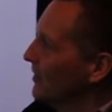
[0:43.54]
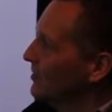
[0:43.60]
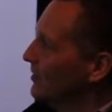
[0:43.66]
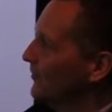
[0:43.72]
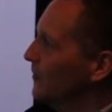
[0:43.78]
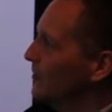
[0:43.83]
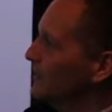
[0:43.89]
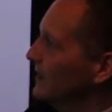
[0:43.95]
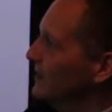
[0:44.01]
So
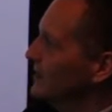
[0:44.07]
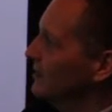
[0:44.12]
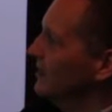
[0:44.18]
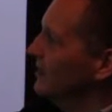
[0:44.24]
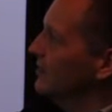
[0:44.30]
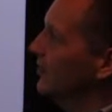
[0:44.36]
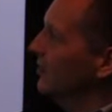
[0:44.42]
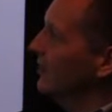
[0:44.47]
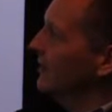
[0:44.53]
first, let's
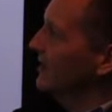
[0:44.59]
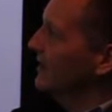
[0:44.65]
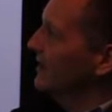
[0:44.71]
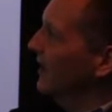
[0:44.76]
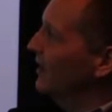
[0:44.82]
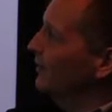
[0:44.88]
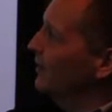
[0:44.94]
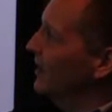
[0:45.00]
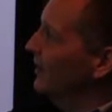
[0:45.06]
just talk about the
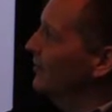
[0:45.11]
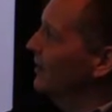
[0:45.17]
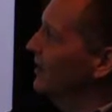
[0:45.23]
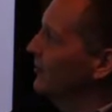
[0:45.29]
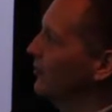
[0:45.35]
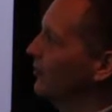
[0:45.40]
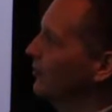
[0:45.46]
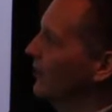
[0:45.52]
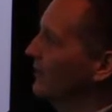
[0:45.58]
annual
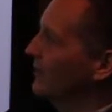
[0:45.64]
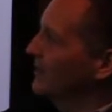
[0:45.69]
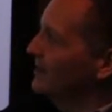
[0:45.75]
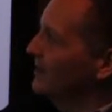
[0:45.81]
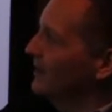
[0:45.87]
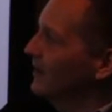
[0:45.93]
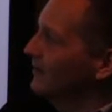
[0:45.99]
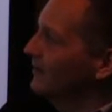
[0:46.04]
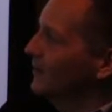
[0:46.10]
operating program
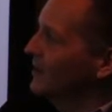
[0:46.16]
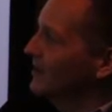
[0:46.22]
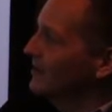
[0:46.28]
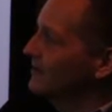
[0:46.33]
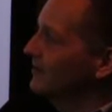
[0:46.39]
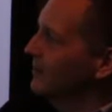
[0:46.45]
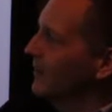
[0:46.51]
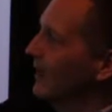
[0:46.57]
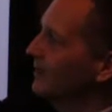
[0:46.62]
itself and what
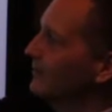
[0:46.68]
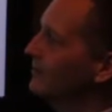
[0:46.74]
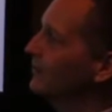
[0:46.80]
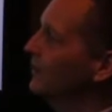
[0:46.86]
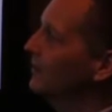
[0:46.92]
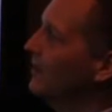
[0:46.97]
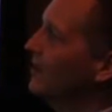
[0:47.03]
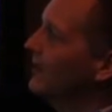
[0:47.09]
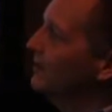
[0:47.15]
it's about.
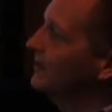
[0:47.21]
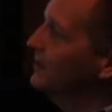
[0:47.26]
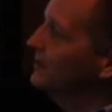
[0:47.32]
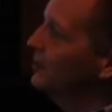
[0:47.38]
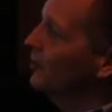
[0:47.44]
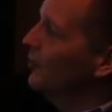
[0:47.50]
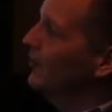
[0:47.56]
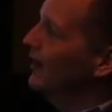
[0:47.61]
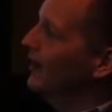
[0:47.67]
So this
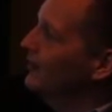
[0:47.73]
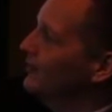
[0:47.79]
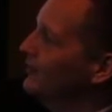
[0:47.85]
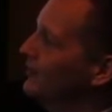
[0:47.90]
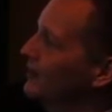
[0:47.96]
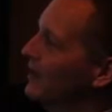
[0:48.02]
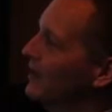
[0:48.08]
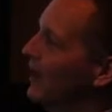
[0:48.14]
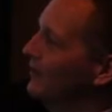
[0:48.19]
program is
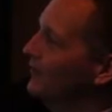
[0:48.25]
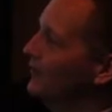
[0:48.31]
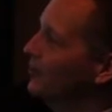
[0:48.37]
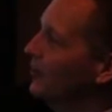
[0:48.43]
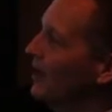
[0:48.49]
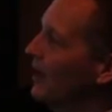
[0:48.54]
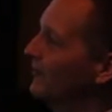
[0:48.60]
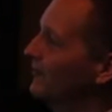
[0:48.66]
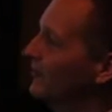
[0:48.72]
for
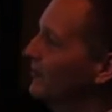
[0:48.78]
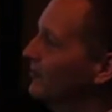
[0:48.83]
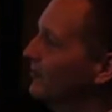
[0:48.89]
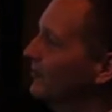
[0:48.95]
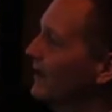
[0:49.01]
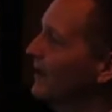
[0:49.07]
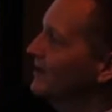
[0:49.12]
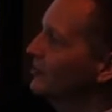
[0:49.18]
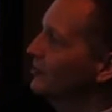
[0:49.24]
not-for-profit
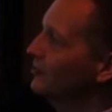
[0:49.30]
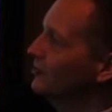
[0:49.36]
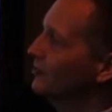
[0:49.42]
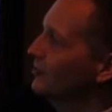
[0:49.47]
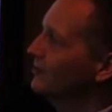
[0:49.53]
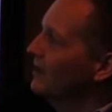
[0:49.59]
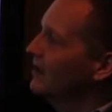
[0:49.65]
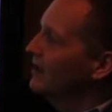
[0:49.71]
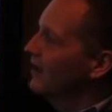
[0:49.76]

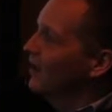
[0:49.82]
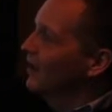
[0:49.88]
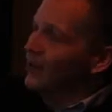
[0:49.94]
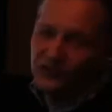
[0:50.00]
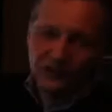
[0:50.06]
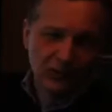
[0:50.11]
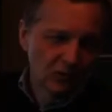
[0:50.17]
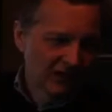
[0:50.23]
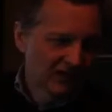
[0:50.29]
professional
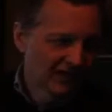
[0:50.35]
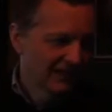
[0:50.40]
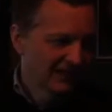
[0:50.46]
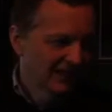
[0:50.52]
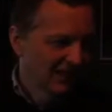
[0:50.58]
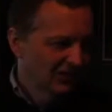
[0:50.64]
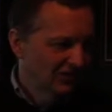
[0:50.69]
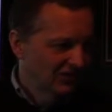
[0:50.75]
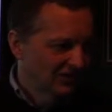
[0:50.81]
arts
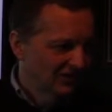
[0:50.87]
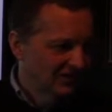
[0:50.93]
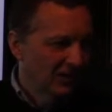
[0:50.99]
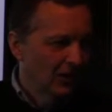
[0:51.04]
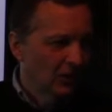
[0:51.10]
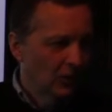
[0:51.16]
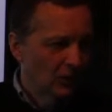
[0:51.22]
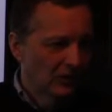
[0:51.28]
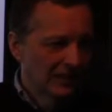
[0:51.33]
organizations
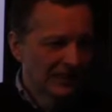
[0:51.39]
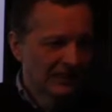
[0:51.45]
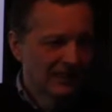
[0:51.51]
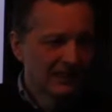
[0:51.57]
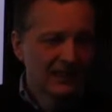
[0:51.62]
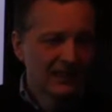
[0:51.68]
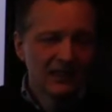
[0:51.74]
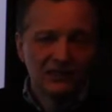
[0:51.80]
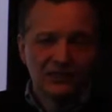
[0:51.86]
only.
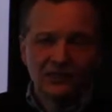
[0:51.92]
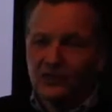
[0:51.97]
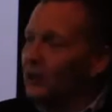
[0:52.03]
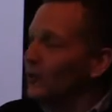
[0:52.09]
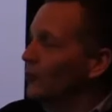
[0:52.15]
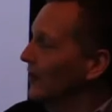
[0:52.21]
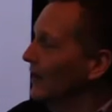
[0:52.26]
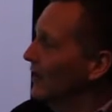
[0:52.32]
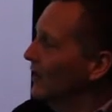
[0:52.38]

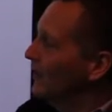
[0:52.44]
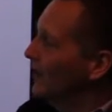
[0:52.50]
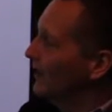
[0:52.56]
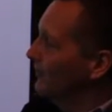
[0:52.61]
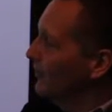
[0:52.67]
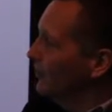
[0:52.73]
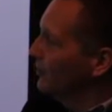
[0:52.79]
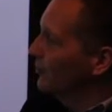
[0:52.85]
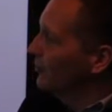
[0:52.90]
So we
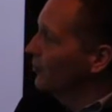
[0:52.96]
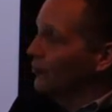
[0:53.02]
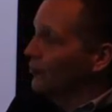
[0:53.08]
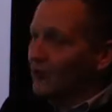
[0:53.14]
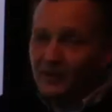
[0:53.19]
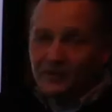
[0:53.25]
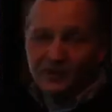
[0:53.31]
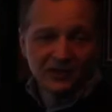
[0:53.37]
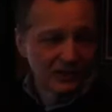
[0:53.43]
have other
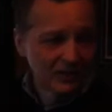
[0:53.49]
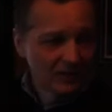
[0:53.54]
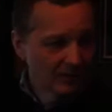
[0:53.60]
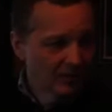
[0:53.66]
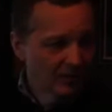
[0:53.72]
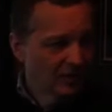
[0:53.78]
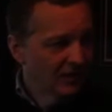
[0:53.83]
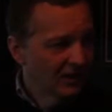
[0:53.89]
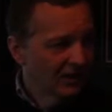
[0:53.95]
programs. There's a
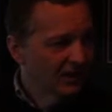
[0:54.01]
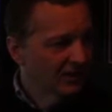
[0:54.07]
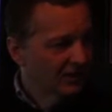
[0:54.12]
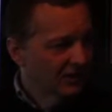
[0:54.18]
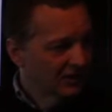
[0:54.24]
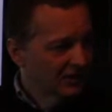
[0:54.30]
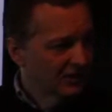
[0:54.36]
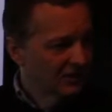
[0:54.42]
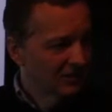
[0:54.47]
community
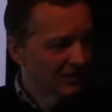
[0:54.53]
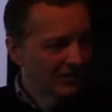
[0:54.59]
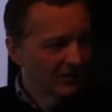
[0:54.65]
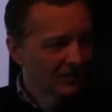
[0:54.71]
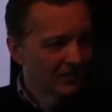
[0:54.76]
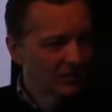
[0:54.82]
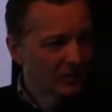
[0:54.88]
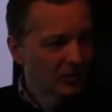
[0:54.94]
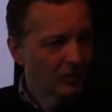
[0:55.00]
arts
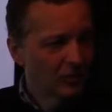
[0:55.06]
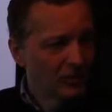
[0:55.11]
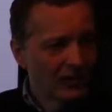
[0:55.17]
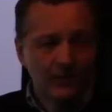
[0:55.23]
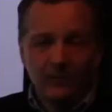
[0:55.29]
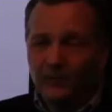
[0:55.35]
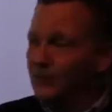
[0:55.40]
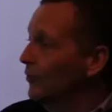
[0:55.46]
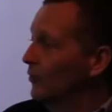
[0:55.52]

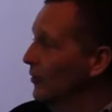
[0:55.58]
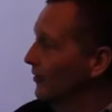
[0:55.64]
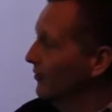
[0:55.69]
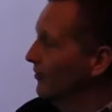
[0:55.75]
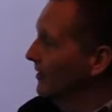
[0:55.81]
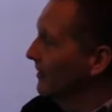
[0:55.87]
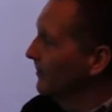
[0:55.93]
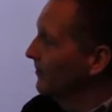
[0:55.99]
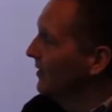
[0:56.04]
program
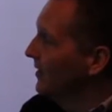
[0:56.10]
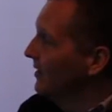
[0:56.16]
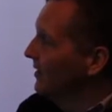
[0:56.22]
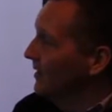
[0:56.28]
for